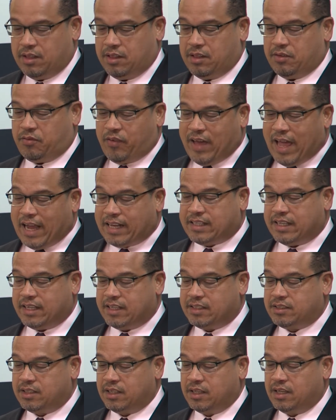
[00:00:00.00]
The fact
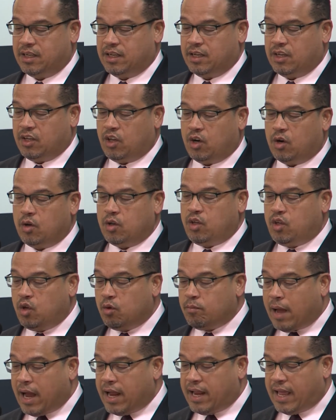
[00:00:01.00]
is,
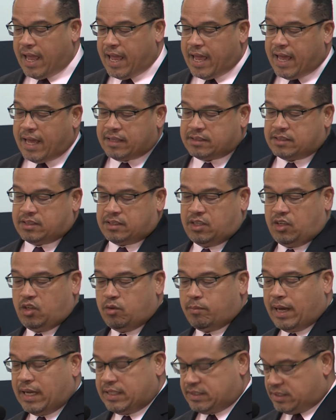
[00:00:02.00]
you might ask,
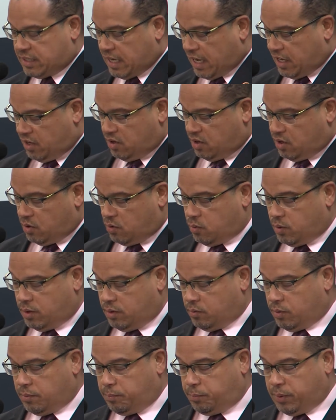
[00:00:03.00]
you might say,
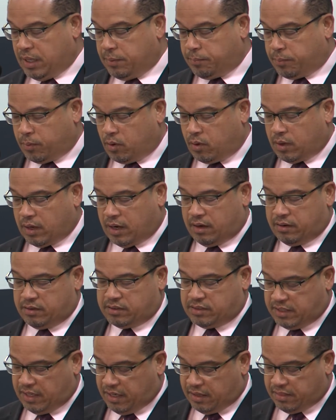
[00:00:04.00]
when people are
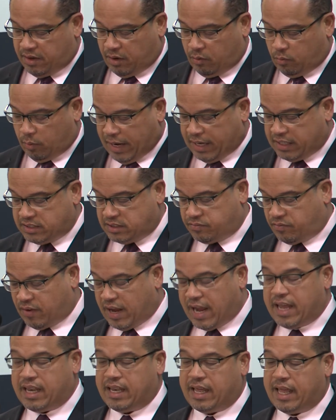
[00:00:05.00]
seeing their rights
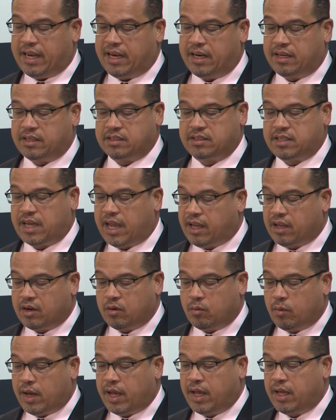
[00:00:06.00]
violated and taken
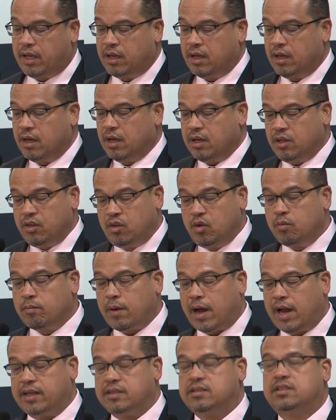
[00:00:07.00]
away, you
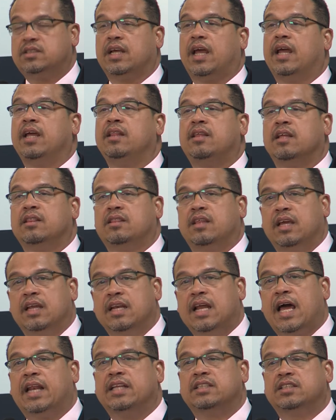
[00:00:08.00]
might say that the
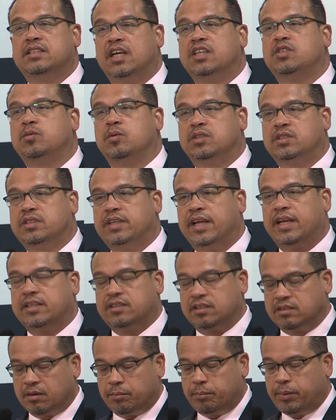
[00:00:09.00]
United States, which
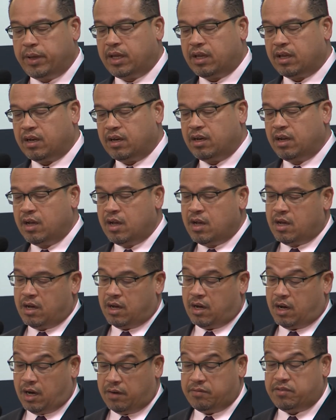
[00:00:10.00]
stands as a beacon
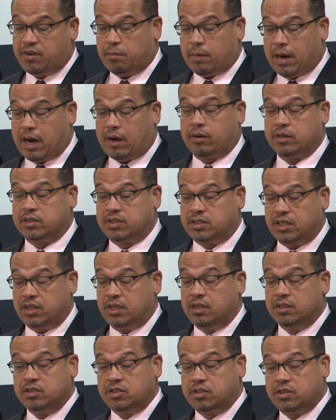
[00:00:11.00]
of
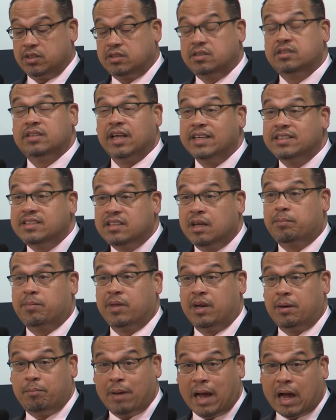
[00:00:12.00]
democracy, should say
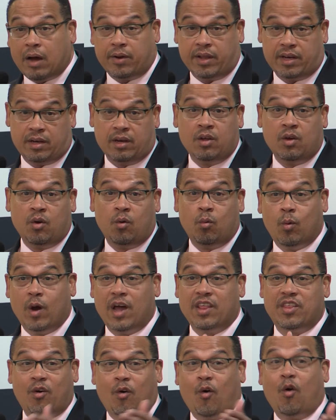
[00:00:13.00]
something about it,
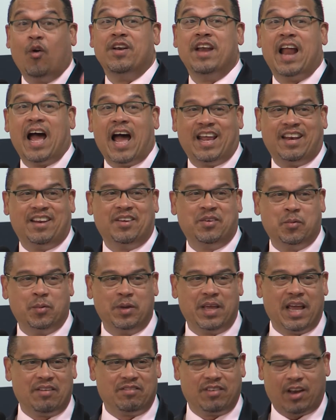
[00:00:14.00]
whether or not
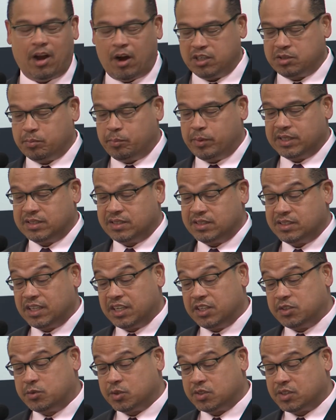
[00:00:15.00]
we have large business
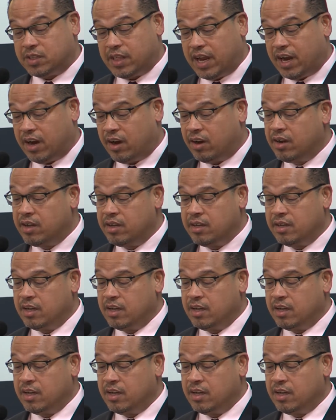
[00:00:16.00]
interests there.